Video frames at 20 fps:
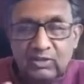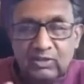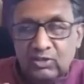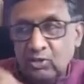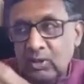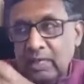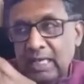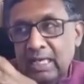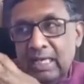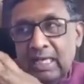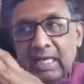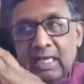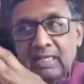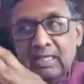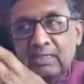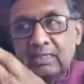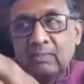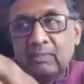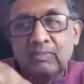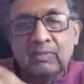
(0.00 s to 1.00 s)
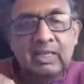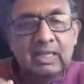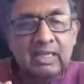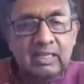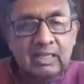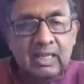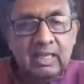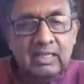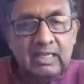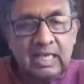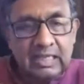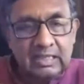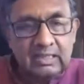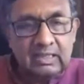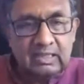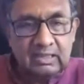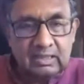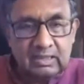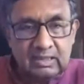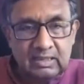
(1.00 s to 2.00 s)
So India is something that
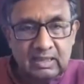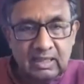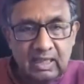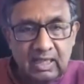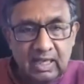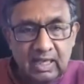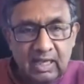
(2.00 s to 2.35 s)
exists,